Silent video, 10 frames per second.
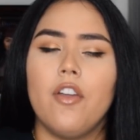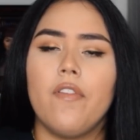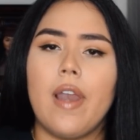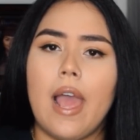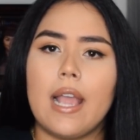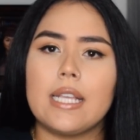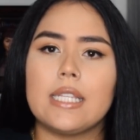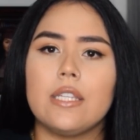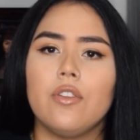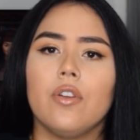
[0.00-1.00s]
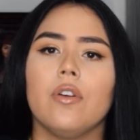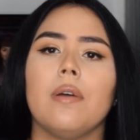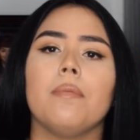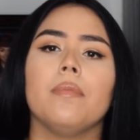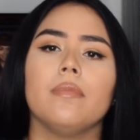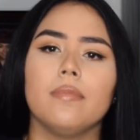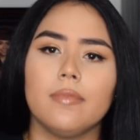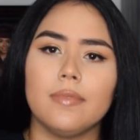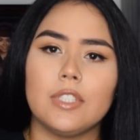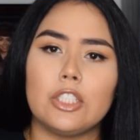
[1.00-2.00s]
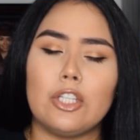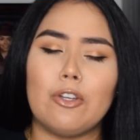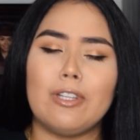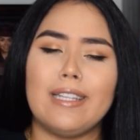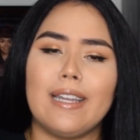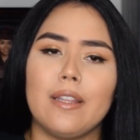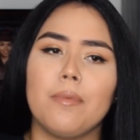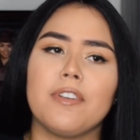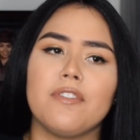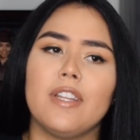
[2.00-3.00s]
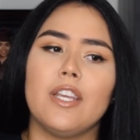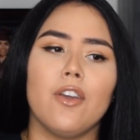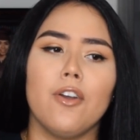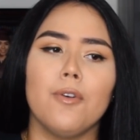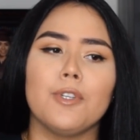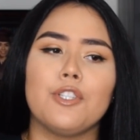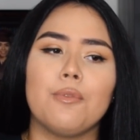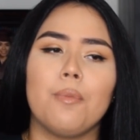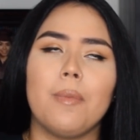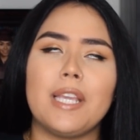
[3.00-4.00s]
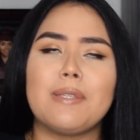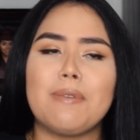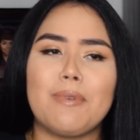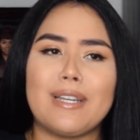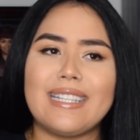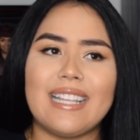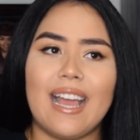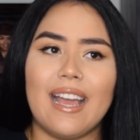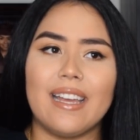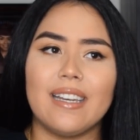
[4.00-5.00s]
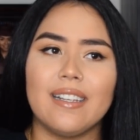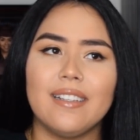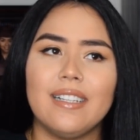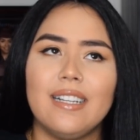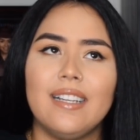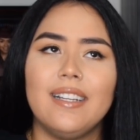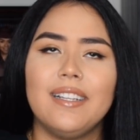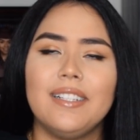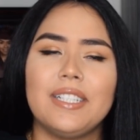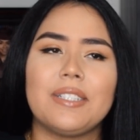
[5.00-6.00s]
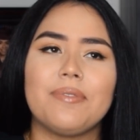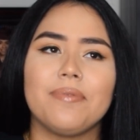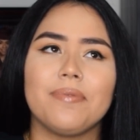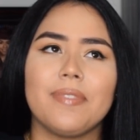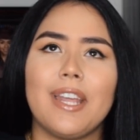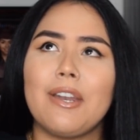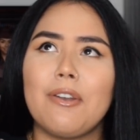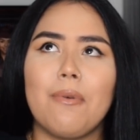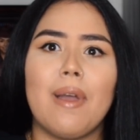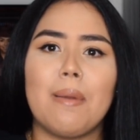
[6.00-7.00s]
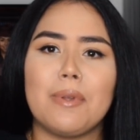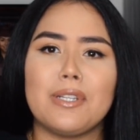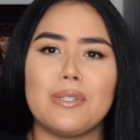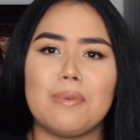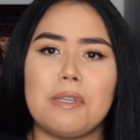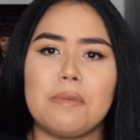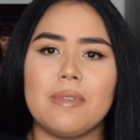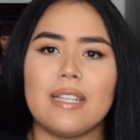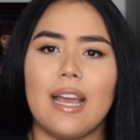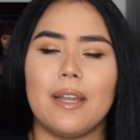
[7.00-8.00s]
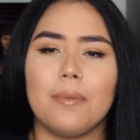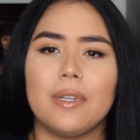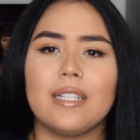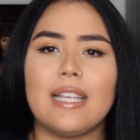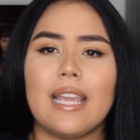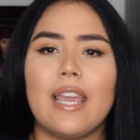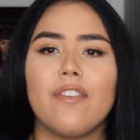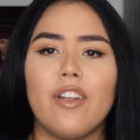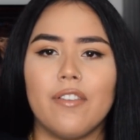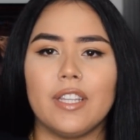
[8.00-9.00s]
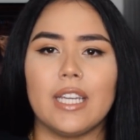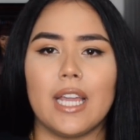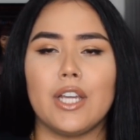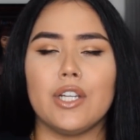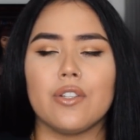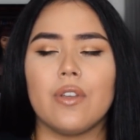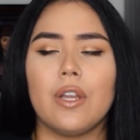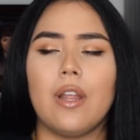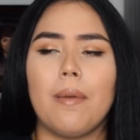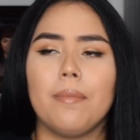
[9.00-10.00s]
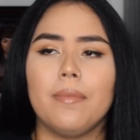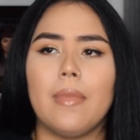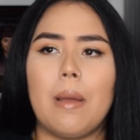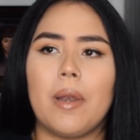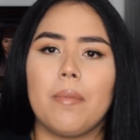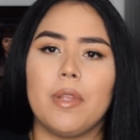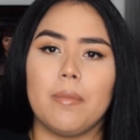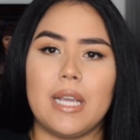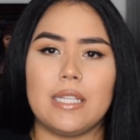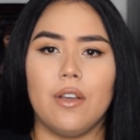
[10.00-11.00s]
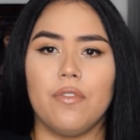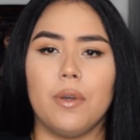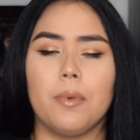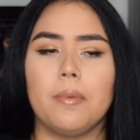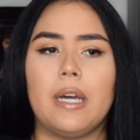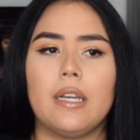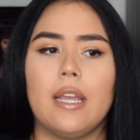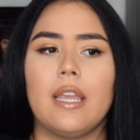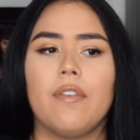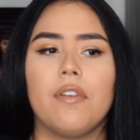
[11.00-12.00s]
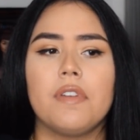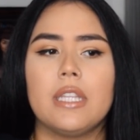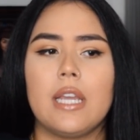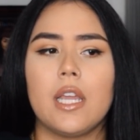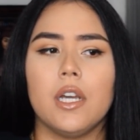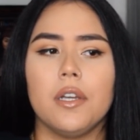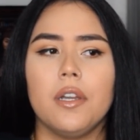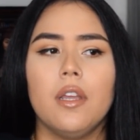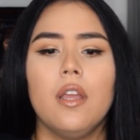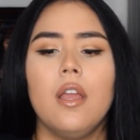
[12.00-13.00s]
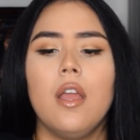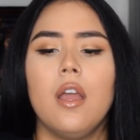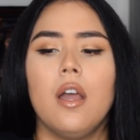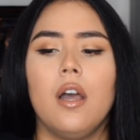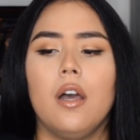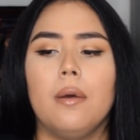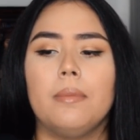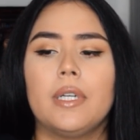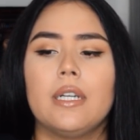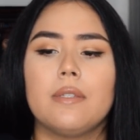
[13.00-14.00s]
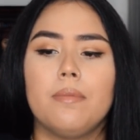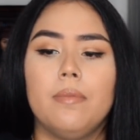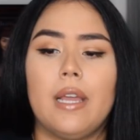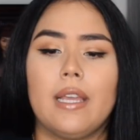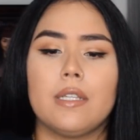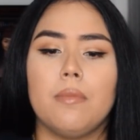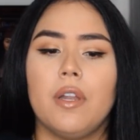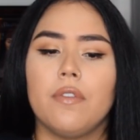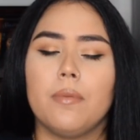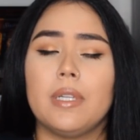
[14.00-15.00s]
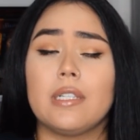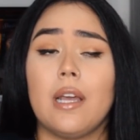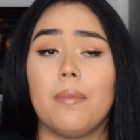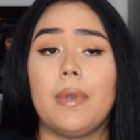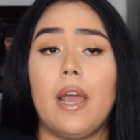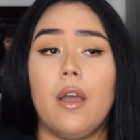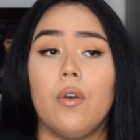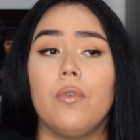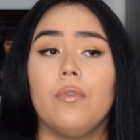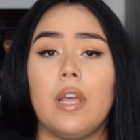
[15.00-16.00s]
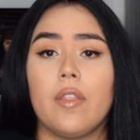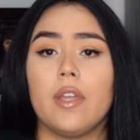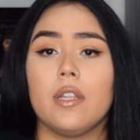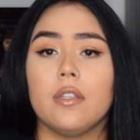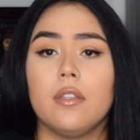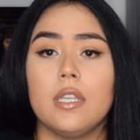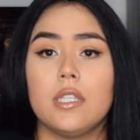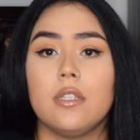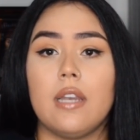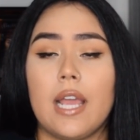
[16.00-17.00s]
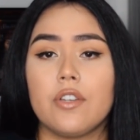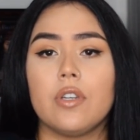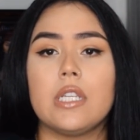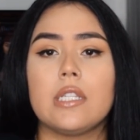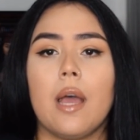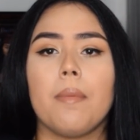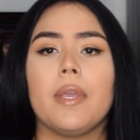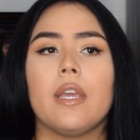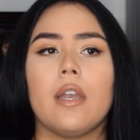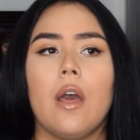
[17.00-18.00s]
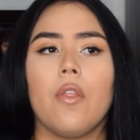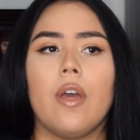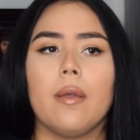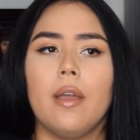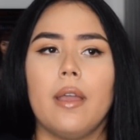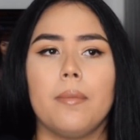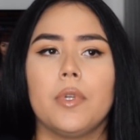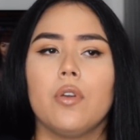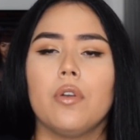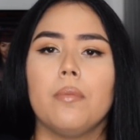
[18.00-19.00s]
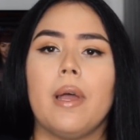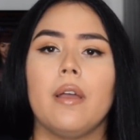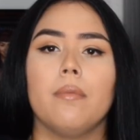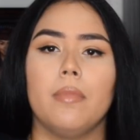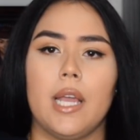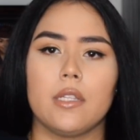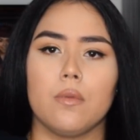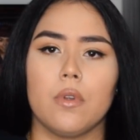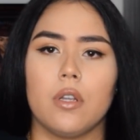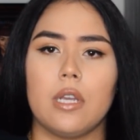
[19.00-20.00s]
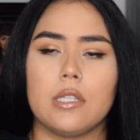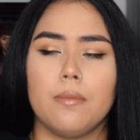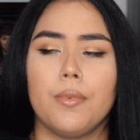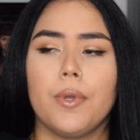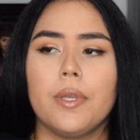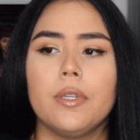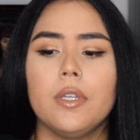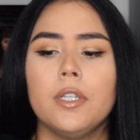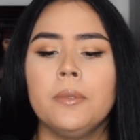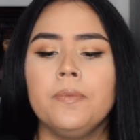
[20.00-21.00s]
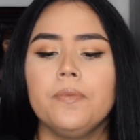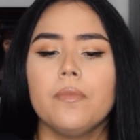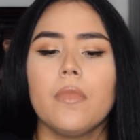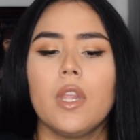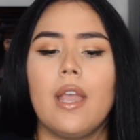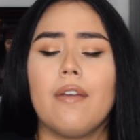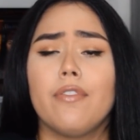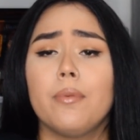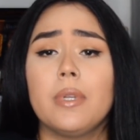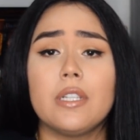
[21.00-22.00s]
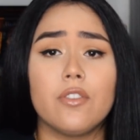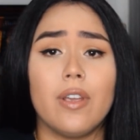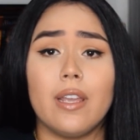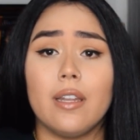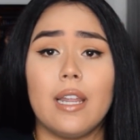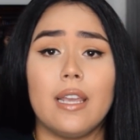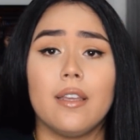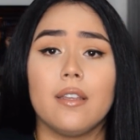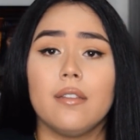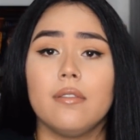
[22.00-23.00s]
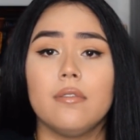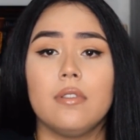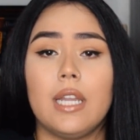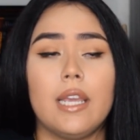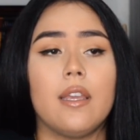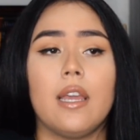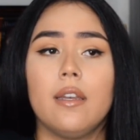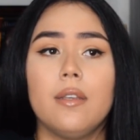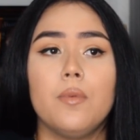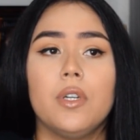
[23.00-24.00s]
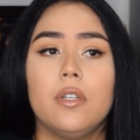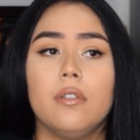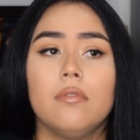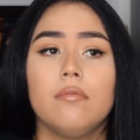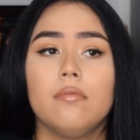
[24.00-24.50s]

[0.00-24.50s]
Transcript: relax, and you know, I'm slowly letting the breastfeeding go, which makes me pretty sad. I don't know why, but it just makes me sad because I gave her everything I could. So I'm not beating myself up about it. I gave her everything I could. But it is, I guess, better for me to stop now that it's naturally stopping, and now that I am going to go back to work at some point. And formula is great. Like anyone